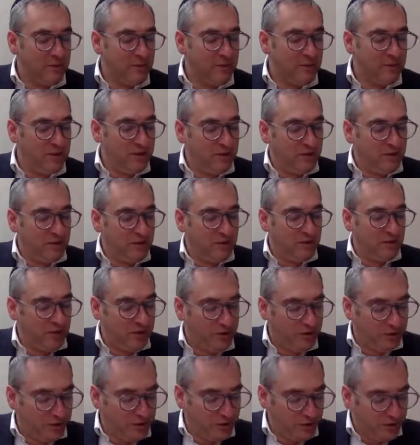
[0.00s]
this is
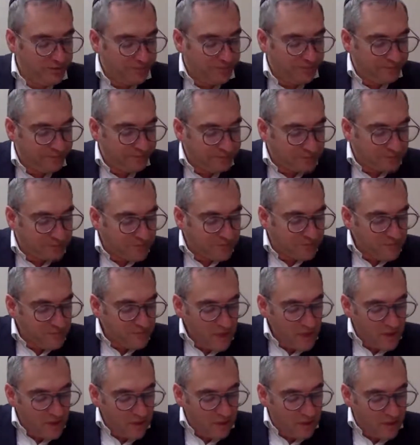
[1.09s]
understood.
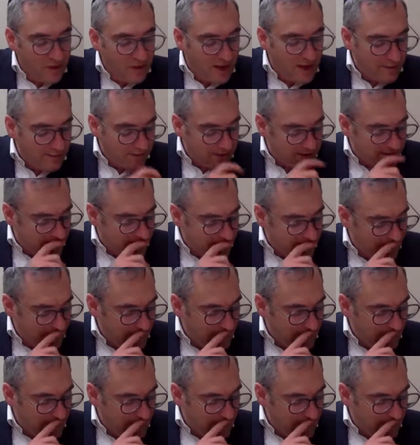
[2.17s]
So what happens?